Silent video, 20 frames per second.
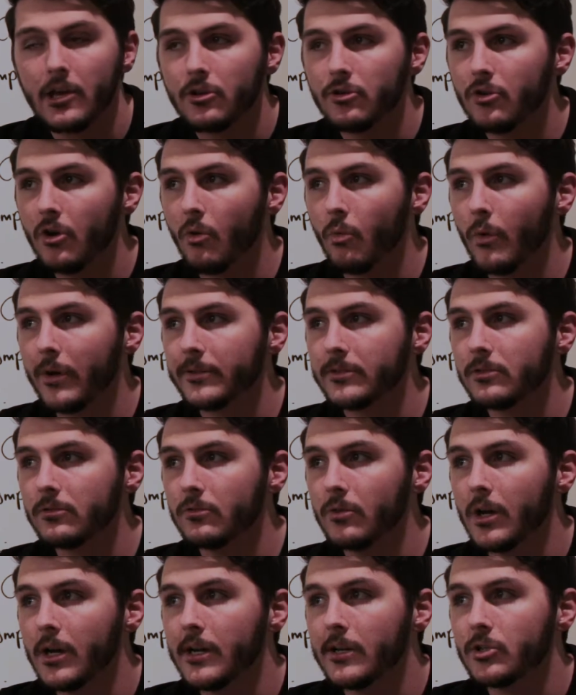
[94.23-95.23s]
You don't want
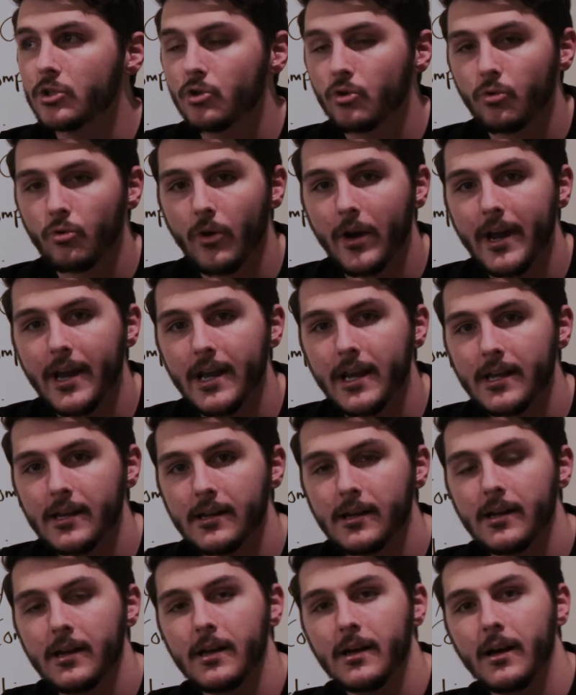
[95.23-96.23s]
to
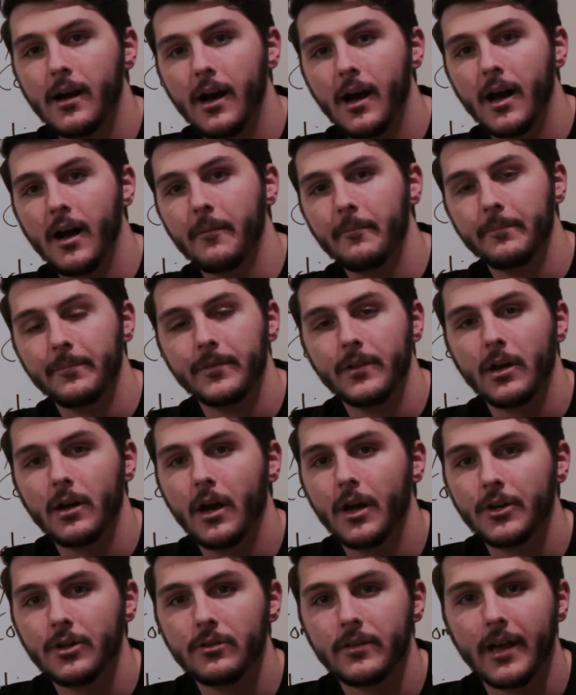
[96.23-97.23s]
train
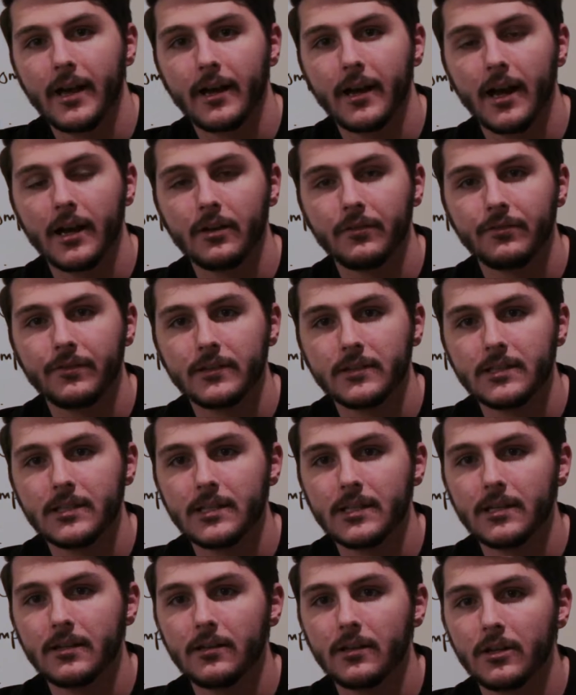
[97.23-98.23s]
under that kind of
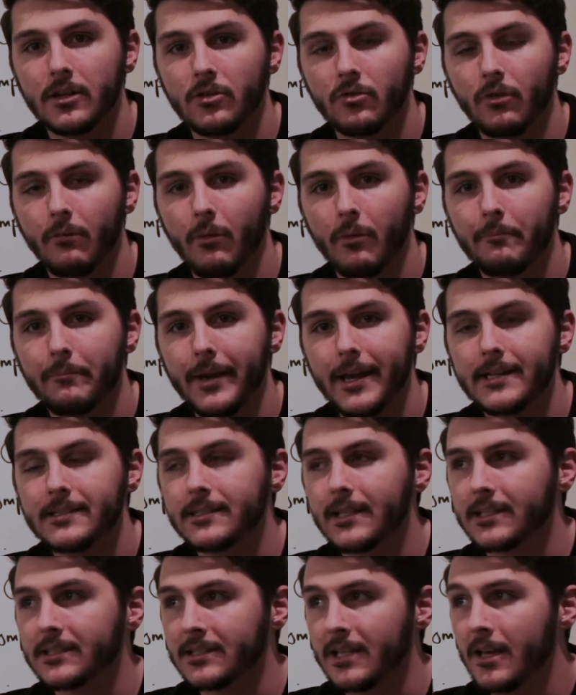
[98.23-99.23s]
fatigue in a normal
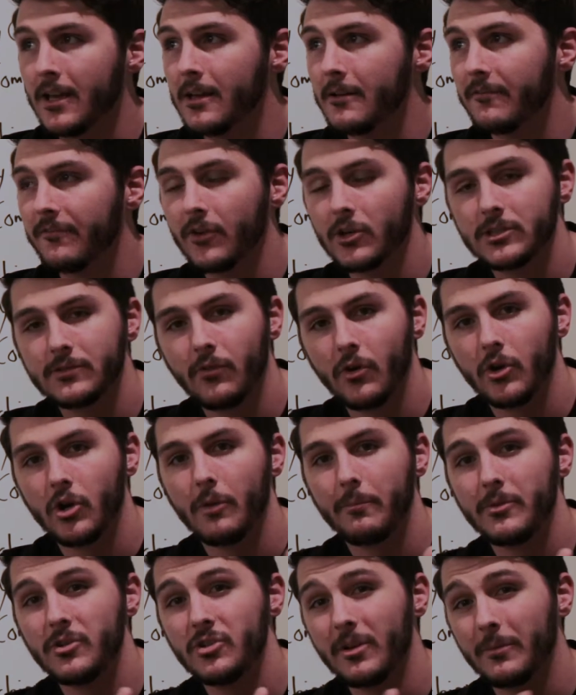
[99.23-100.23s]
basis. First of all, it
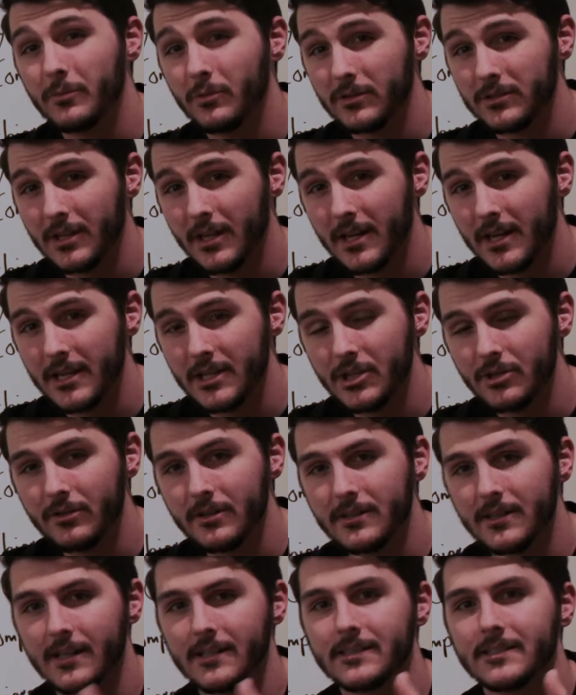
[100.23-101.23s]
opens you up to a ton of
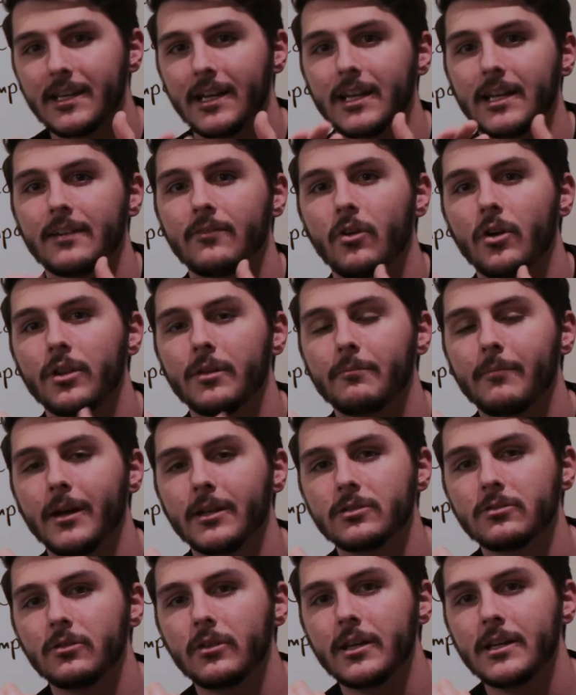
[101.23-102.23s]
injuries, and second of all, the
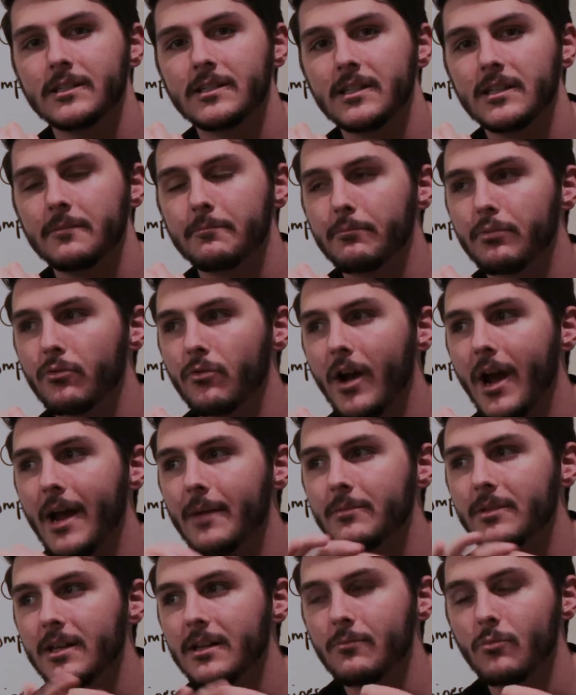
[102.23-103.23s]
muscle isn't
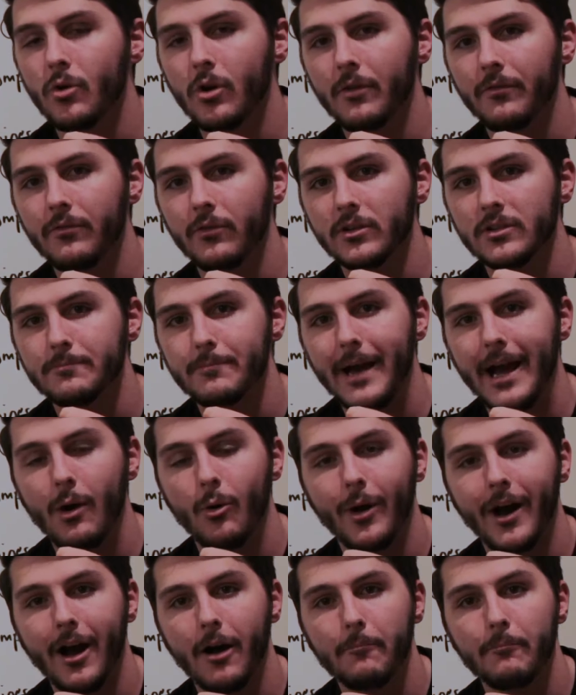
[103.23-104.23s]
primed anymore for its
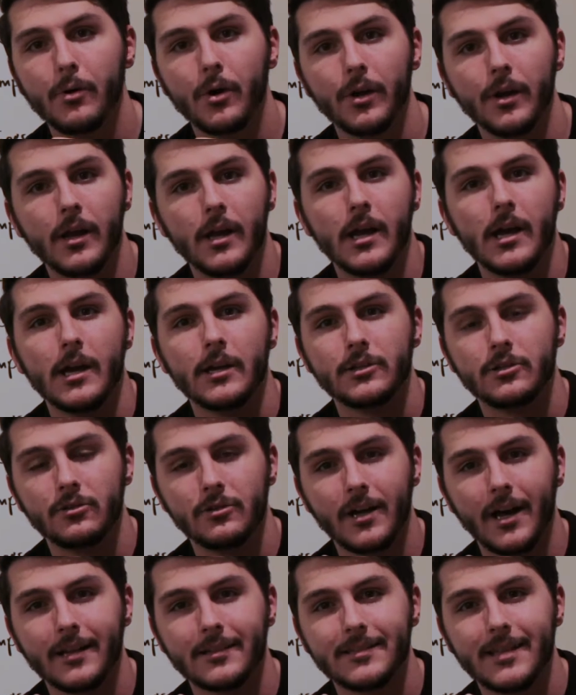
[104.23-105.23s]
power output, so you're
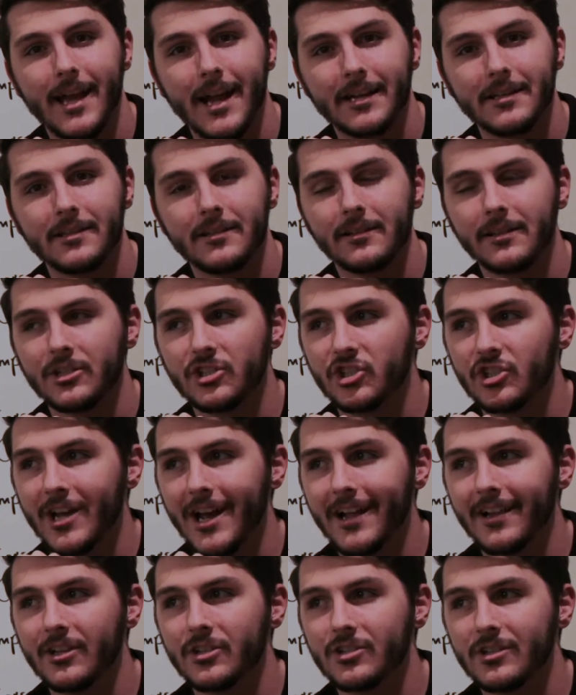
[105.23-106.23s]
not technically
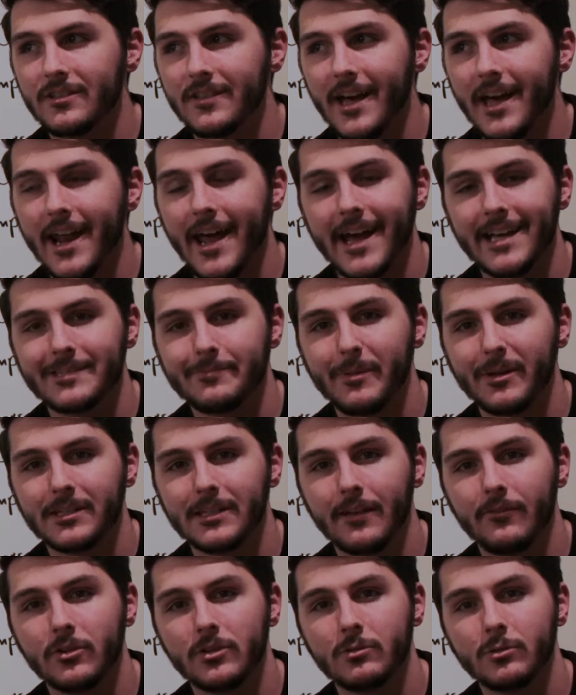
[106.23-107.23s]
challenging that
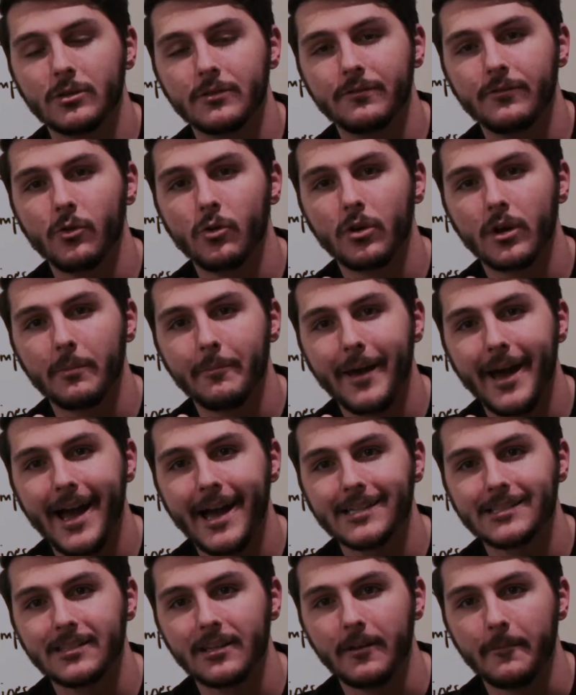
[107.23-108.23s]
aspect of it to its full
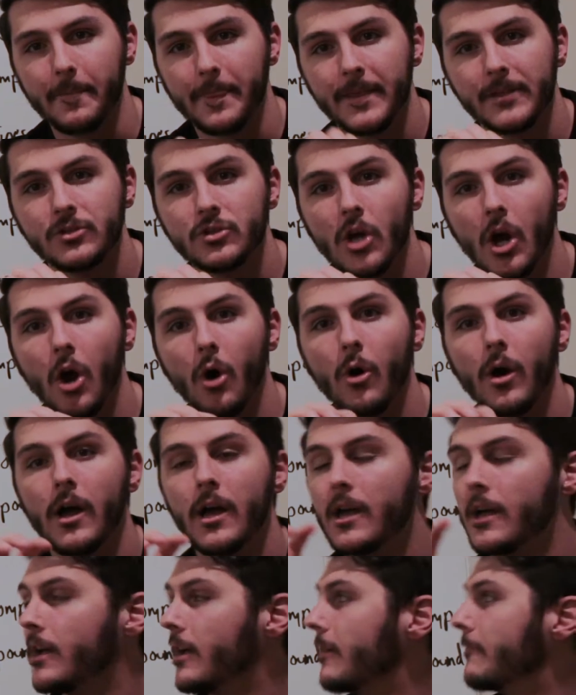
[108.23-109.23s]
capacity. So
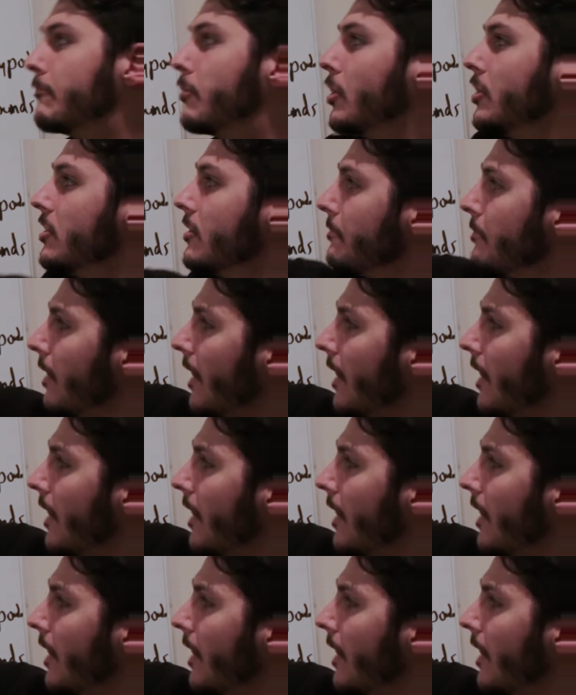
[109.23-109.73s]
put your